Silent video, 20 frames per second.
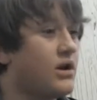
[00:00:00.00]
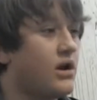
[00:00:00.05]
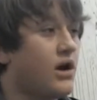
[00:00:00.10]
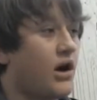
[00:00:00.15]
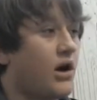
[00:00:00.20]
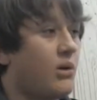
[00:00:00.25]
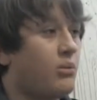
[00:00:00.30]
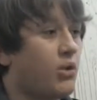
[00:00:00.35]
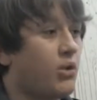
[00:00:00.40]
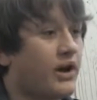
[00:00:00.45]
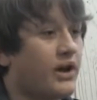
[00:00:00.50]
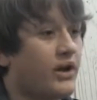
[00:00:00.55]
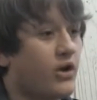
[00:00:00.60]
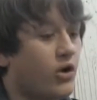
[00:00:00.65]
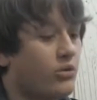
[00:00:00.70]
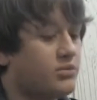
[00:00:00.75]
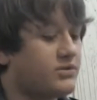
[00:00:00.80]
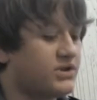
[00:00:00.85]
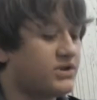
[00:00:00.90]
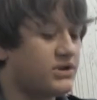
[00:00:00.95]
what I
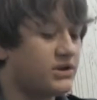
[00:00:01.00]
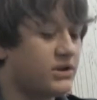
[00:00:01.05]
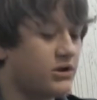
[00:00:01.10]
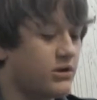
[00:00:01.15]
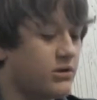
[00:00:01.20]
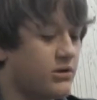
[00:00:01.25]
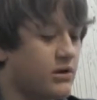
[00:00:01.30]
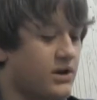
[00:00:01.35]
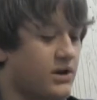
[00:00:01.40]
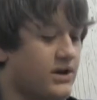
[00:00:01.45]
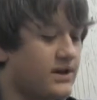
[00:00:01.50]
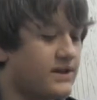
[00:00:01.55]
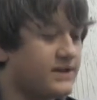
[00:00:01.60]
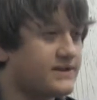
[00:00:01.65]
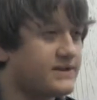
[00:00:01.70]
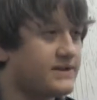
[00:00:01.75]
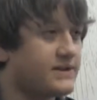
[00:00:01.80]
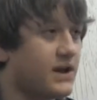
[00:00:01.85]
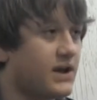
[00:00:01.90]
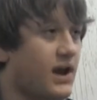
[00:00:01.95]
hope to do
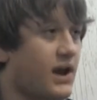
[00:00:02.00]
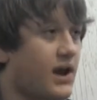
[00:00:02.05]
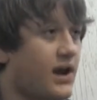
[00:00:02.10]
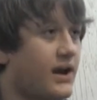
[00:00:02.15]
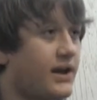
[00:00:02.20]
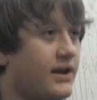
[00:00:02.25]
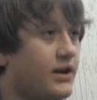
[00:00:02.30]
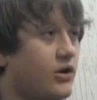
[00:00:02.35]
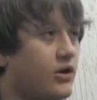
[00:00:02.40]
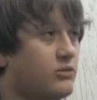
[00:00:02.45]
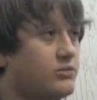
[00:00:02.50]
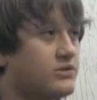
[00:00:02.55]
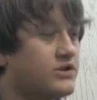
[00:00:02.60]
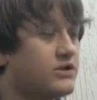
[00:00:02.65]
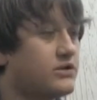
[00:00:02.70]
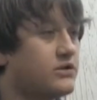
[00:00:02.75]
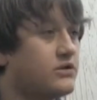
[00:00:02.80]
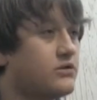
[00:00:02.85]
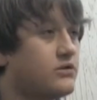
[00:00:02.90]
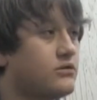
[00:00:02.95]
is I hope
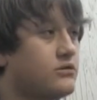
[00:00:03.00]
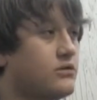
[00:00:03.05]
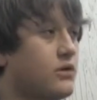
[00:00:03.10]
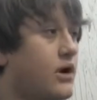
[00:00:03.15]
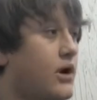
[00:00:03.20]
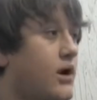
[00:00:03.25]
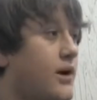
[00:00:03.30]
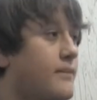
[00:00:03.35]
to,